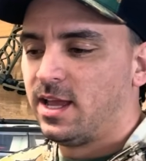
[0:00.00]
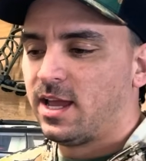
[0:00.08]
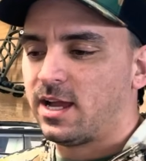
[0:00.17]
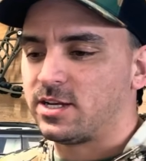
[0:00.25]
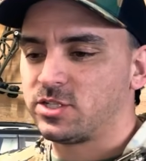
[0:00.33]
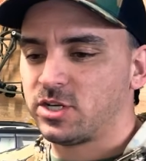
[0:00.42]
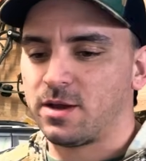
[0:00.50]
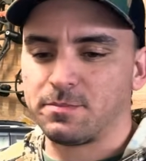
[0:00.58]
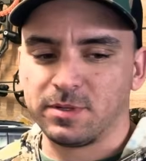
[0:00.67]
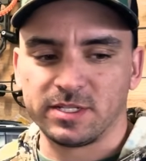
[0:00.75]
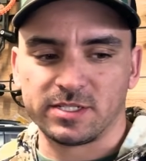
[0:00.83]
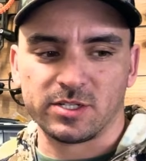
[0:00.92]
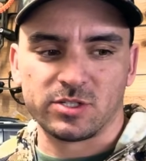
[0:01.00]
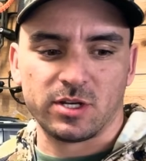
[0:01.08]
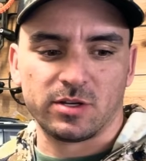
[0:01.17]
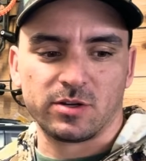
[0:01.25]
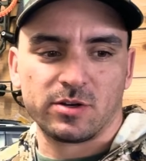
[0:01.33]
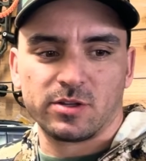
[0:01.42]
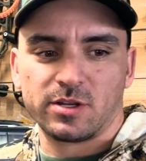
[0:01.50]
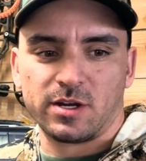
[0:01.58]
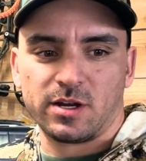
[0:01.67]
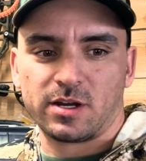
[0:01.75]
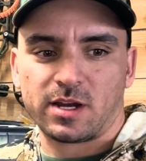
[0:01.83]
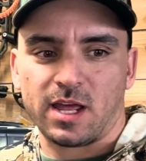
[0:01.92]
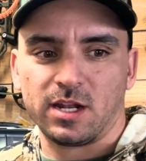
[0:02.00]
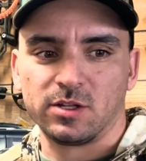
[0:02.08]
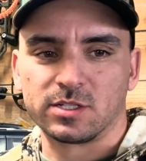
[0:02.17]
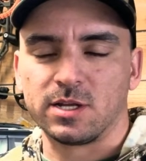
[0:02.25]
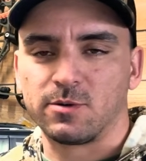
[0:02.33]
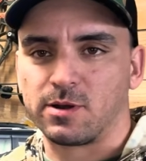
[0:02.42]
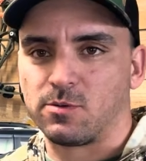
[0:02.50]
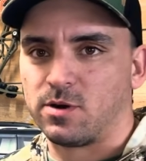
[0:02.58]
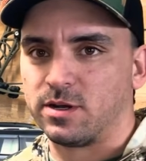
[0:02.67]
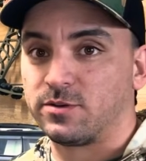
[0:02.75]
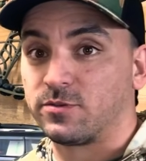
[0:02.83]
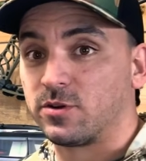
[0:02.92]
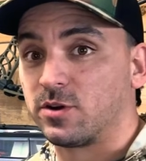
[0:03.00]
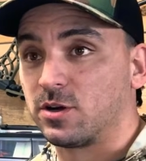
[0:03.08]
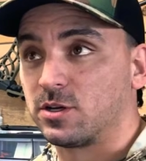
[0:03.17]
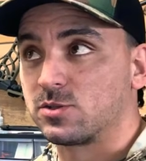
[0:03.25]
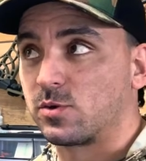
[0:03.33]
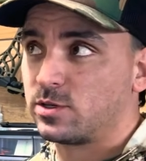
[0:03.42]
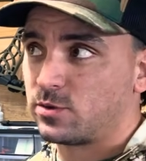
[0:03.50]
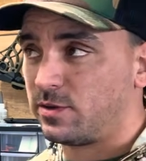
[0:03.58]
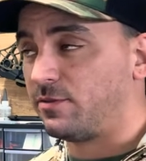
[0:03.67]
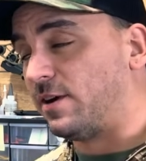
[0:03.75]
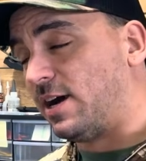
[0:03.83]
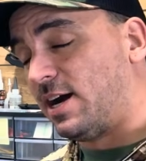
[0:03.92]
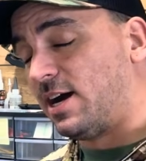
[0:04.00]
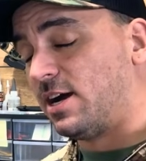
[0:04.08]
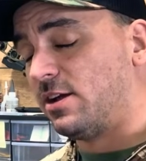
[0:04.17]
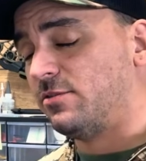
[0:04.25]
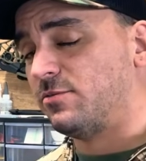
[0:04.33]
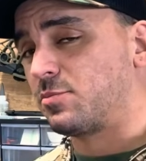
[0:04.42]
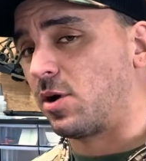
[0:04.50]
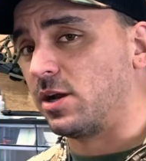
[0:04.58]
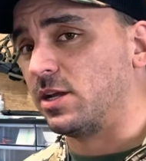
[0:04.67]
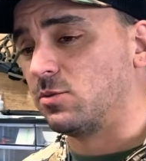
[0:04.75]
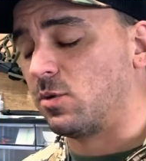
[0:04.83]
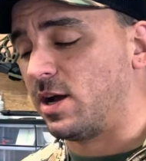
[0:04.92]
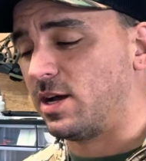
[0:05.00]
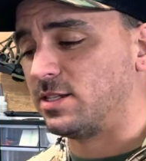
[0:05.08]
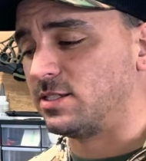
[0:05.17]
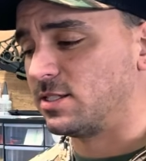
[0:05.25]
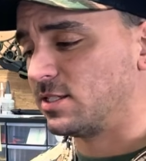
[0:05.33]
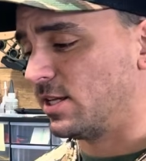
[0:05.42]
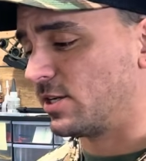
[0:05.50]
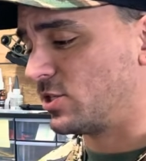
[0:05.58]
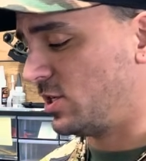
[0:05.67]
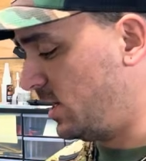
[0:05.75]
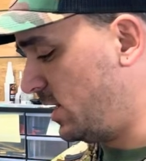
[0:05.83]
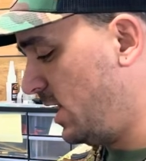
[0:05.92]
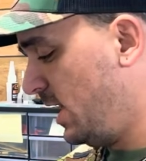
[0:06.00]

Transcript: I shot ballistic gel earlier, kind of looked at what I wanted for 2025, broadhead wise and selection.